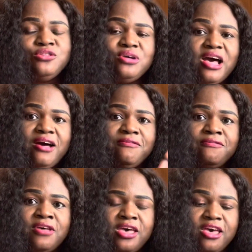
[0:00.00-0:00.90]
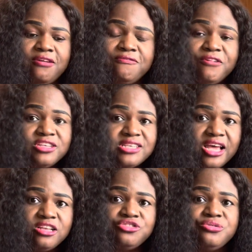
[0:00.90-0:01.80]
to have a first
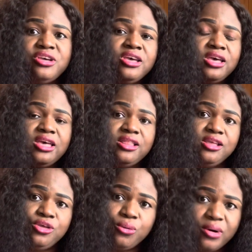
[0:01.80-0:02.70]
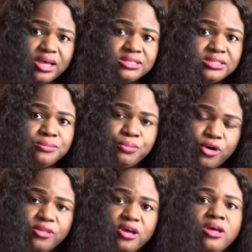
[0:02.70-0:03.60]
entry in the US
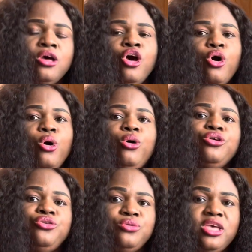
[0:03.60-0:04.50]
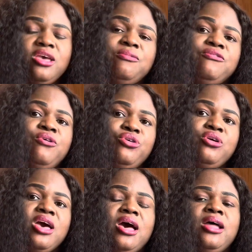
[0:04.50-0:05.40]
border or UK before you
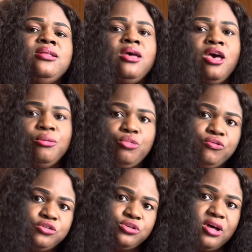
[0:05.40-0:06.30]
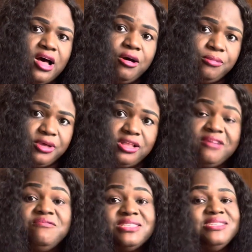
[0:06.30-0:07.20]
can move to Albania,
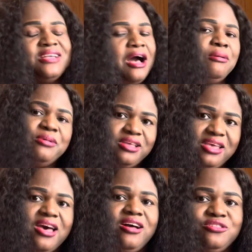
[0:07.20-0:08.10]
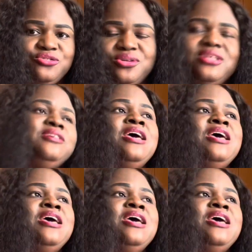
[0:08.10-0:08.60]
visit Albania actually.